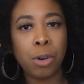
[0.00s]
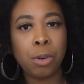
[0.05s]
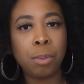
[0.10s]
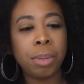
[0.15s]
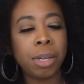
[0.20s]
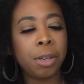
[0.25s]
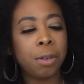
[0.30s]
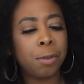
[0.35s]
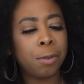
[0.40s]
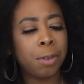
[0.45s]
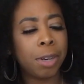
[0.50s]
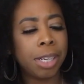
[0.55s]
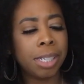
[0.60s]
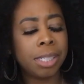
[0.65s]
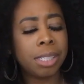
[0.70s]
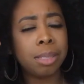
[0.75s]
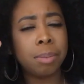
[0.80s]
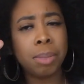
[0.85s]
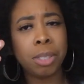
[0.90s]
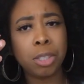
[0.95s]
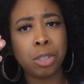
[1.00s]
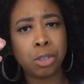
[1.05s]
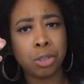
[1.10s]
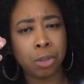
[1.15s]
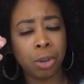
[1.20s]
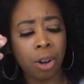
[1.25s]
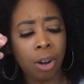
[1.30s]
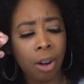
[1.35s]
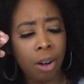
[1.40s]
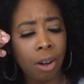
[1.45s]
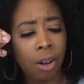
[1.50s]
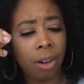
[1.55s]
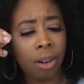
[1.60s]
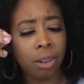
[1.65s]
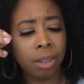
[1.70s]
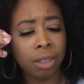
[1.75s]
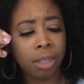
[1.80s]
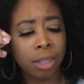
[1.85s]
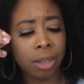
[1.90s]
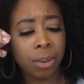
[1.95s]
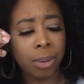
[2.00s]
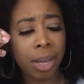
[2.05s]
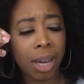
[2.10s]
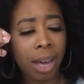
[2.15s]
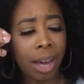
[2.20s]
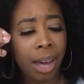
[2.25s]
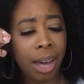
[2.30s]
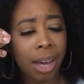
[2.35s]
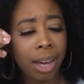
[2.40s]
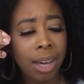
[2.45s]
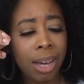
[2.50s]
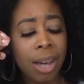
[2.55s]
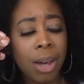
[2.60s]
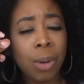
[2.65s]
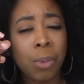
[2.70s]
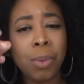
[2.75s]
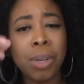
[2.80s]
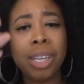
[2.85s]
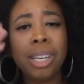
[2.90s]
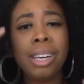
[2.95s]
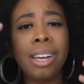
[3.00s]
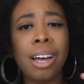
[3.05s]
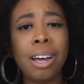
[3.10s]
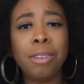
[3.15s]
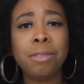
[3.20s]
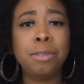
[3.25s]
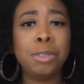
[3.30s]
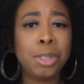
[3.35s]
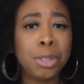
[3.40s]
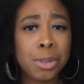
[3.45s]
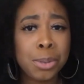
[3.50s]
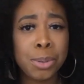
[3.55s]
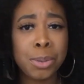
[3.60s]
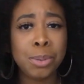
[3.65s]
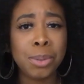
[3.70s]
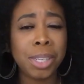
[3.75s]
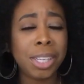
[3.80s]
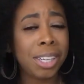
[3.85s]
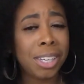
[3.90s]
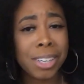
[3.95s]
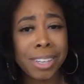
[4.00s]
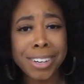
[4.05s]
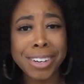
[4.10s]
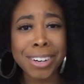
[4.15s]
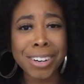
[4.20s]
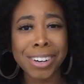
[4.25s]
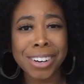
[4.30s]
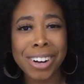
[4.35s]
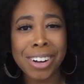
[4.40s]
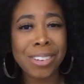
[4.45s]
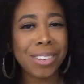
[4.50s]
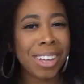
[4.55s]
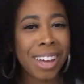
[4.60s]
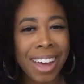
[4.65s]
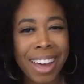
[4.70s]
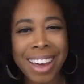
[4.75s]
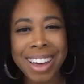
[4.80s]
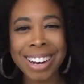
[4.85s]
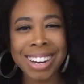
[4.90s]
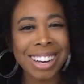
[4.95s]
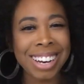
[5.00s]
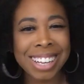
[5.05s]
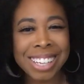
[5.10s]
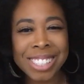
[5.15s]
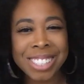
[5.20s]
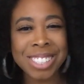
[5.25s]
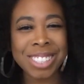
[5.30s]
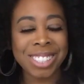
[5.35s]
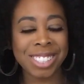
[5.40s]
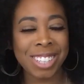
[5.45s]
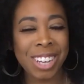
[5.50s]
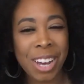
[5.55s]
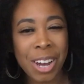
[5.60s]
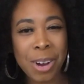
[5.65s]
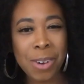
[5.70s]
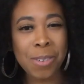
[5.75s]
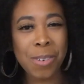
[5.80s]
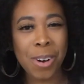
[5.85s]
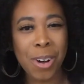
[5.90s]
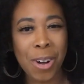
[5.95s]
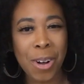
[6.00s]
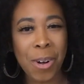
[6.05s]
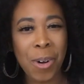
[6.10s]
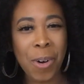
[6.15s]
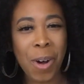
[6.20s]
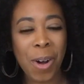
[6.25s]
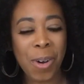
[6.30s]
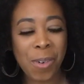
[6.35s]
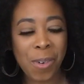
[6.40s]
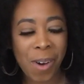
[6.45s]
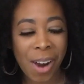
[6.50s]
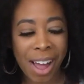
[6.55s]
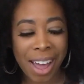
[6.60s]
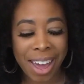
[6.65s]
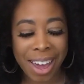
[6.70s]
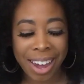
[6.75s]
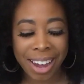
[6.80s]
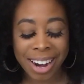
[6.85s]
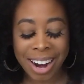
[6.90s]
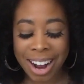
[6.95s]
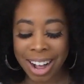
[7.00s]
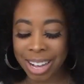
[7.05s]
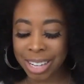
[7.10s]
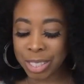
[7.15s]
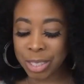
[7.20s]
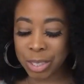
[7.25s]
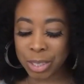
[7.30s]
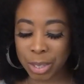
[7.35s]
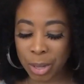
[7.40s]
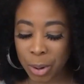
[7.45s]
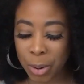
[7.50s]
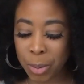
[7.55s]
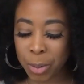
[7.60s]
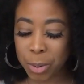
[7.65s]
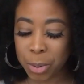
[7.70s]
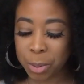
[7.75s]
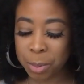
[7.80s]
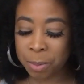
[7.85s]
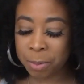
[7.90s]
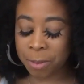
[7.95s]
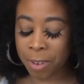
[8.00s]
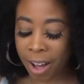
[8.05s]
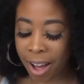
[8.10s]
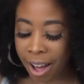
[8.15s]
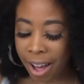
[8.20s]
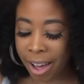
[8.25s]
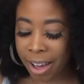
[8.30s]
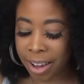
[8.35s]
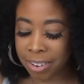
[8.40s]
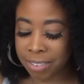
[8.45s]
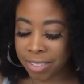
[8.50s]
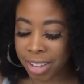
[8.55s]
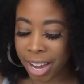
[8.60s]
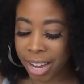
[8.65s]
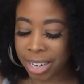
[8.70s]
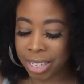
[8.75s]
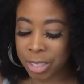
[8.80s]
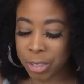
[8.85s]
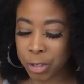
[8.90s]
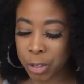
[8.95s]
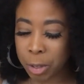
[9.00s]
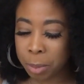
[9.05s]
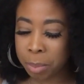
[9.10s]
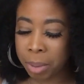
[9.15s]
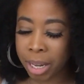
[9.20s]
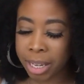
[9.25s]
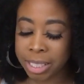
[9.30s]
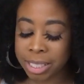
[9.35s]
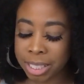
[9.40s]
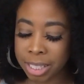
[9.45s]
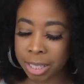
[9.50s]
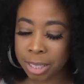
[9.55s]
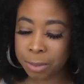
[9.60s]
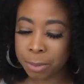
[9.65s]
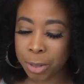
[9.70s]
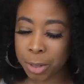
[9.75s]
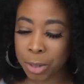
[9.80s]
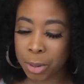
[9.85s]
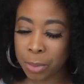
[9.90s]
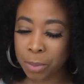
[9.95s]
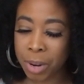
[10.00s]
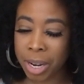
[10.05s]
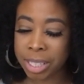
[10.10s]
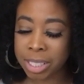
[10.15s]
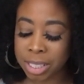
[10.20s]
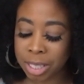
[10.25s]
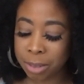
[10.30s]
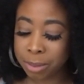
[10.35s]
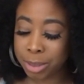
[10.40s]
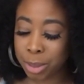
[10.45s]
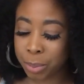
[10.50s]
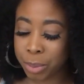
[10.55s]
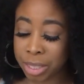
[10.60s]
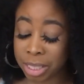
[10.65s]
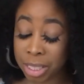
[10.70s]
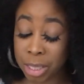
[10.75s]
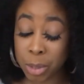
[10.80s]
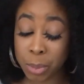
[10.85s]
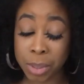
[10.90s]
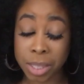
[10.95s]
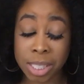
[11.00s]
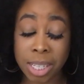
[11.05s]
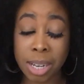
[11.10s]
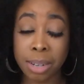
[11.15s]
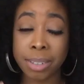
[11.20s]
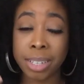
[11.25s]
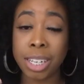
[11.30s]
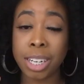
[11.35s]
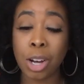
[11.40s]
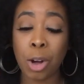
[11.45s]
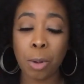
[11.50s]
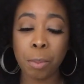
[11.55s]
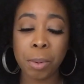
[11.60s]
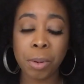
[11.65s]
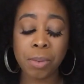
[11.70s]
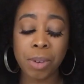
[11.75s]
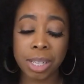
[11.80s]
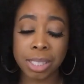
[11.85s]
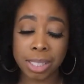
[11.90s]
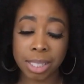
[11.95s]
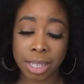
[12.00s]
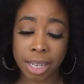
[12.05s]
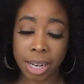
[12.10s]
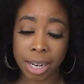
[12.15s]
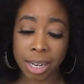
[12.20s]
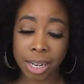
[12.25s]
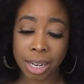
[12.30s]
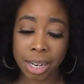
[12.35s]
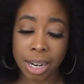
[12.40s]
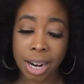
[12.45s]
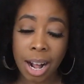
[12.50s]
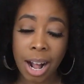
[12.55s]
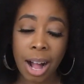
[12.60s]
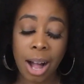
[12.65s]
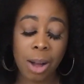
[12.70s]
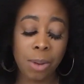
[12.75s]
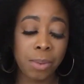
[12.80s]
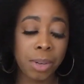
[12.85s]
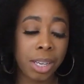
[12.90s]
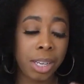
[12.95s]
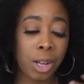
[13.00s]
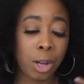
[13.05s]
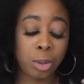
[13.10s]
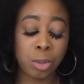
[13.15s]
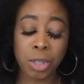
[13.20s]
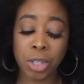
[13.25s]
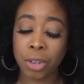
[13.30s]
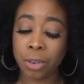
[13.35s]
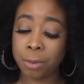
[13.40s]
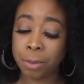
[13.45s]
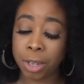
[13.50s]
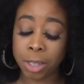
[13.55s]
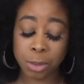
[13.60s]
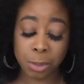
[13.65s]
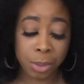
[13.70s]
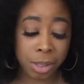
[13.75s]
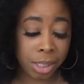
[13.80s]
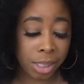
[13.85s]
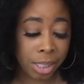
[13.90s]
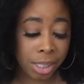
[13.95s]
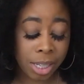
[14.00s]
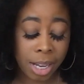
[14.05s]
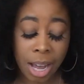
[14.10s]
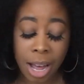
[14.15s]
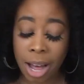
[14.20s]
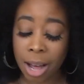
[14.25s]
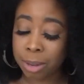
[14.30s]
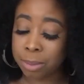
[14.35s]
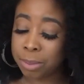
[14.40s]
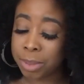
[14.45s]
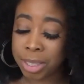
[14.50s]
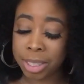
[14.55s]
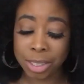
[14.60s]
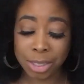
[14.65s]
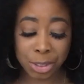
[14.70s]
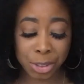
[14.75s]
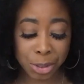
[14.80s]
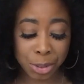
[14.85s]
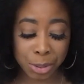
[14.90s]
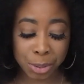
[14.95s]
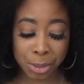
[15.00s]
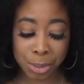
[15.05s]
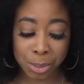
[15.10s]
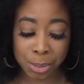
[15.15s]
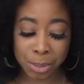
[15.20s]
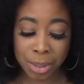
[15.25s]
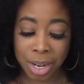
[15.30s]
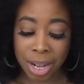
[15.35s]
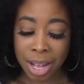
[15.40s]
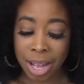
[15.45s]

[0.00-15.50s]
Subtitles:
Don't be afraid to be strong. Okay? We love you here. Okay? At Alexis Tarot. All right? So group 5, that is your blessing for the rest of 2020. I really hope it resonated. I really hope y'all fucked with it. I really do.